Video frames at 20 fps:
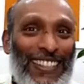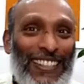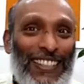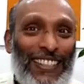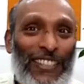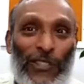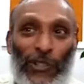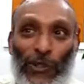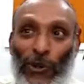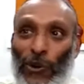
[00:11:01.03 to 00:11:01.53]

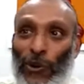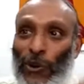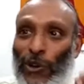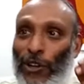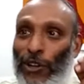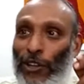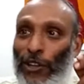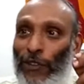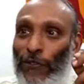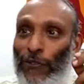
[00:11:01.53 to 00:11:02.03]
So
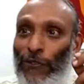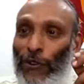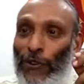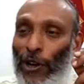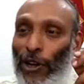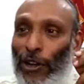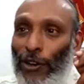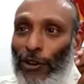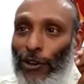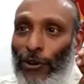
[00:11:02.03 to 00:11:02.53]
if you
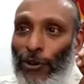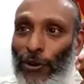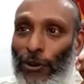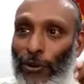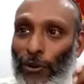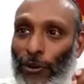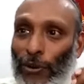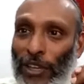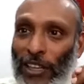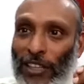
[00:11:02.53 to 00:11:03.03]
are
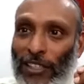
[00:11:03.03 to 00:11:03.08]
doing